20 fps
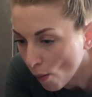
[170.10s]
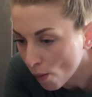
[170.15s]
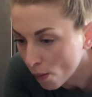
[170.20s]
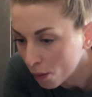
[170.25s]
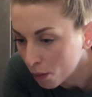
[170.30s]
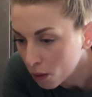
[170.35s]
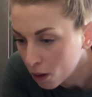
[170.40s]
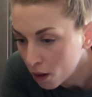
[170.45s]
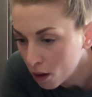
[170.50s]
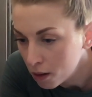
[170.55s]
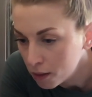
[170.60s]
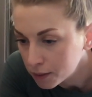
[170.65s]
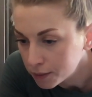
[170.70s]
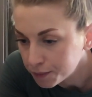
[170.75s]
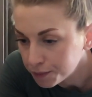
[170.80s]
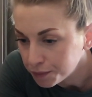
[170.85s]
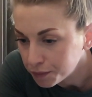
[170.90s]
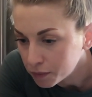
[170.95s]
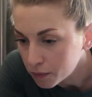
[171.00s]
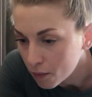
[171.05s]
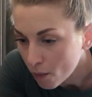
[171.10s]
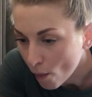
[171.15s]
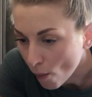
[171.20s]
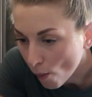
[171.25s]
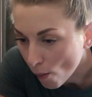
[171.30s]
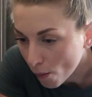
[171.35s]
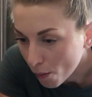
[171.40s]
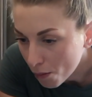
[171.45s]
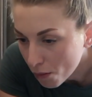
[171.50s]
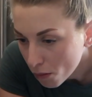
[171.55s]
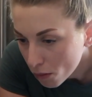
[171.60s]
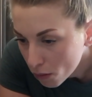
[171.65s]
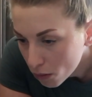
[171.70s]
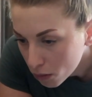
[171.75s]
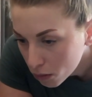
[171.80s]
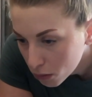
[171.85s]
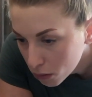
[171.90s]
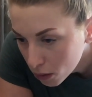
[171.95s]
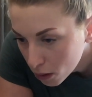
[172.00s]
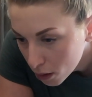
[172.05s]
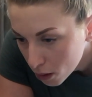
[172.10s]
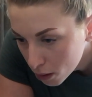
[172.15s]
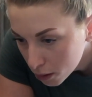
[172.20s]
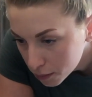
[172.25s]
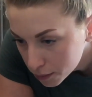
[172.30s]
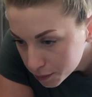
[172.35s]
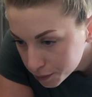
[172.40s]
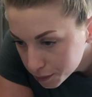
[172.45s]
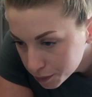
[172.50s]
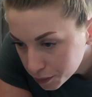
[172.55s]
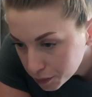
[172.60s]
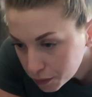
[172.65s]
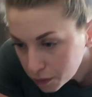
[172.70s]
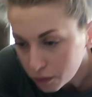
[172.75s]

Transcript: [no speech]